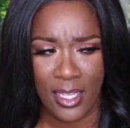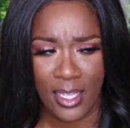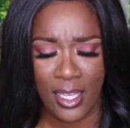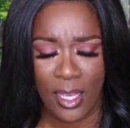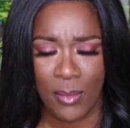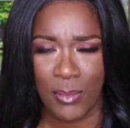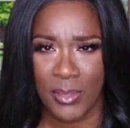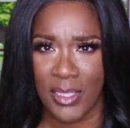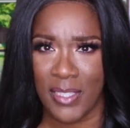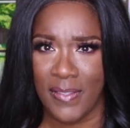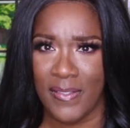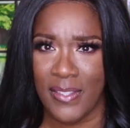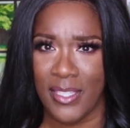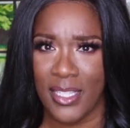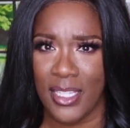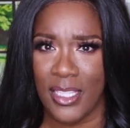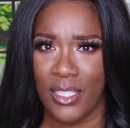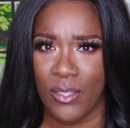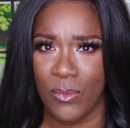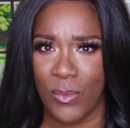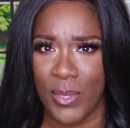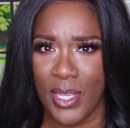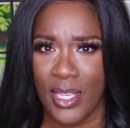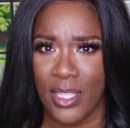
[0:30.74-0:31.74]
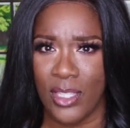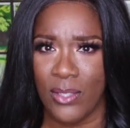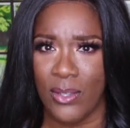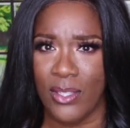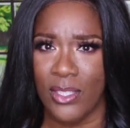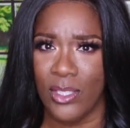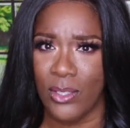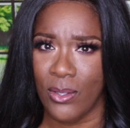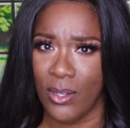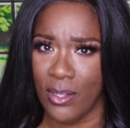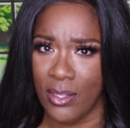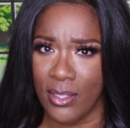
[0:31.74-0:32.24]
I believe six weeks. So I
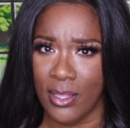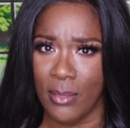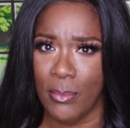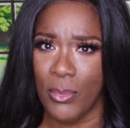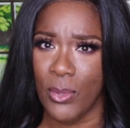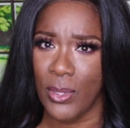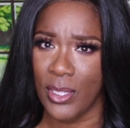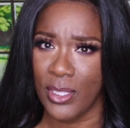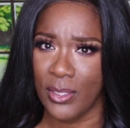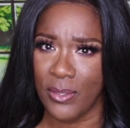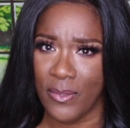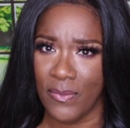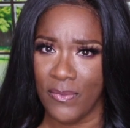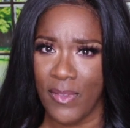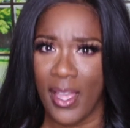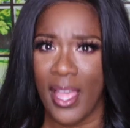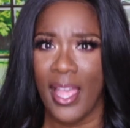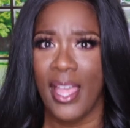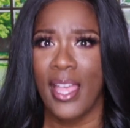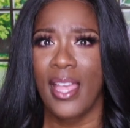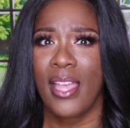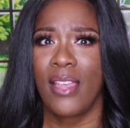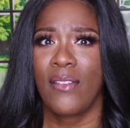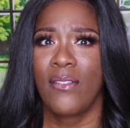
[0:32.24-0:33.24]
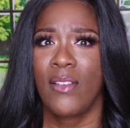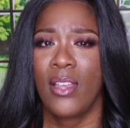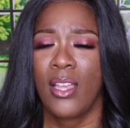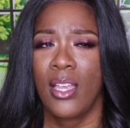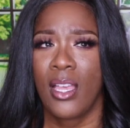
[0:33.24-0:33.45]
started on the 0.25.